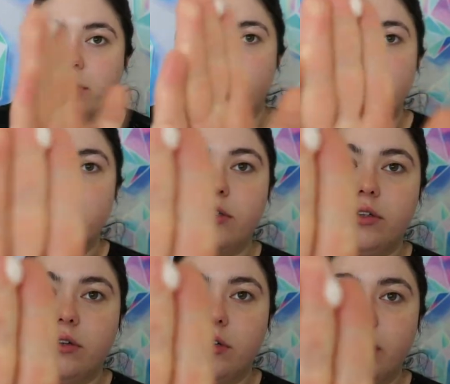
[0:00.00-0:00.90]
So here's a
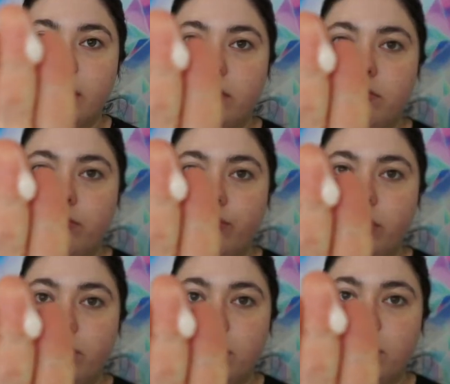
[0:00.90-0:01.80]
little like,
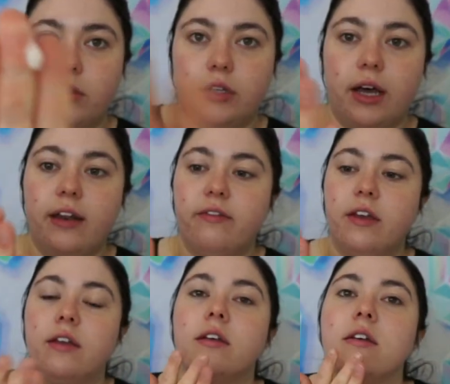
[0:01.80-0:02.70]
a little dot of
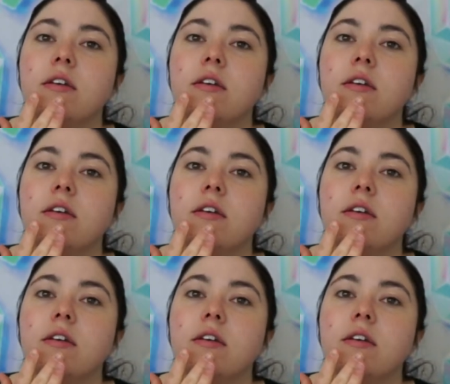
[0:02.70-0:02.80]
it.